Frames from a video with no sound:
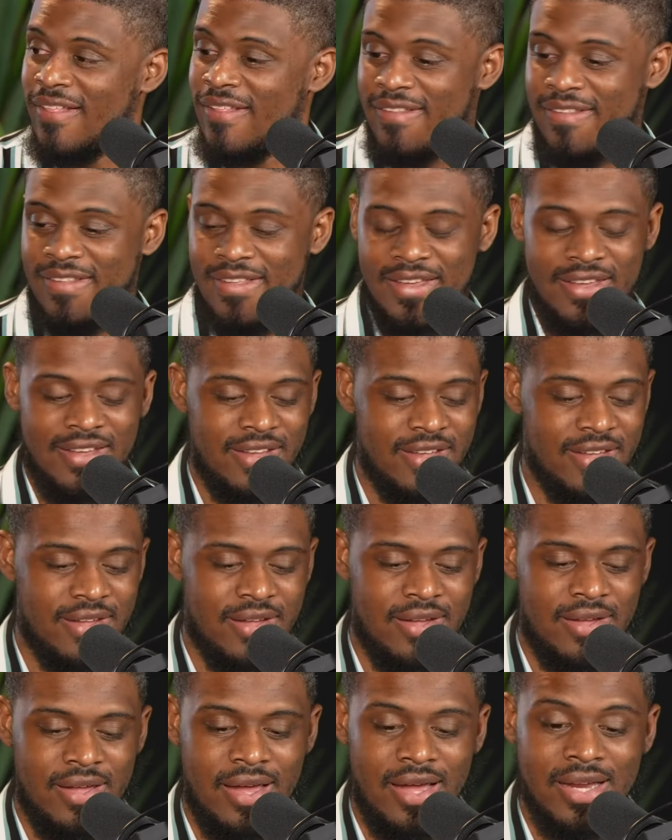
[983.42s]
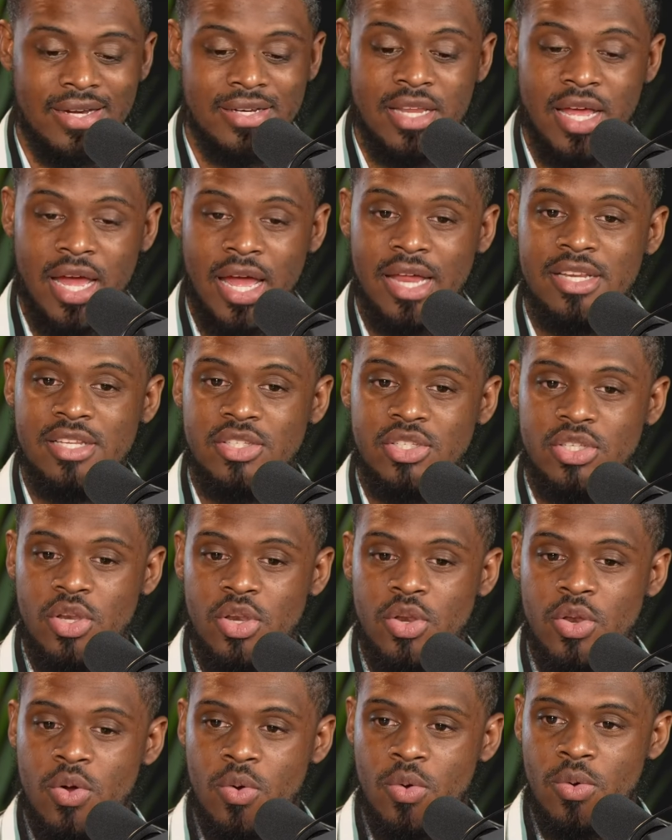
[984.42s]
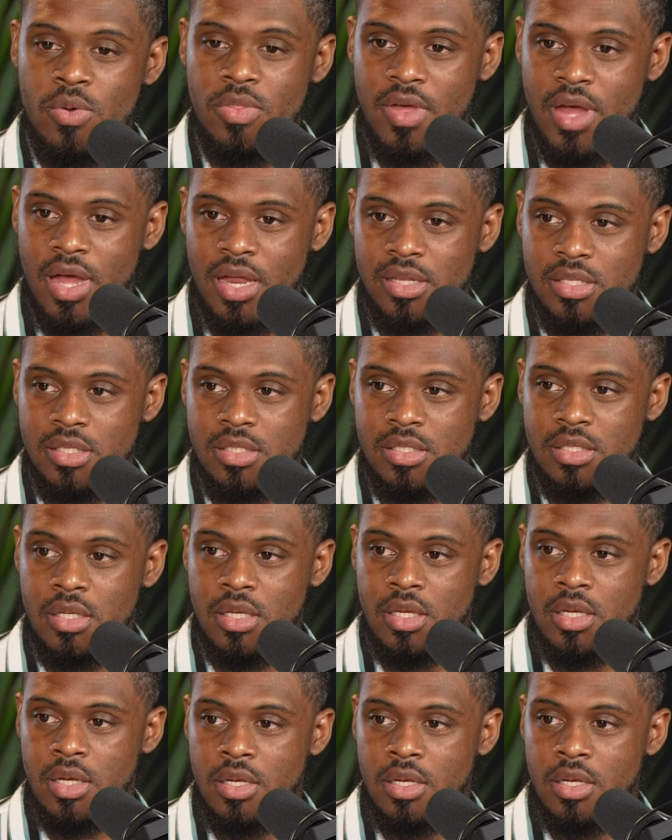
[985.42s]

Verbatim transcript: Yeah, and and to know that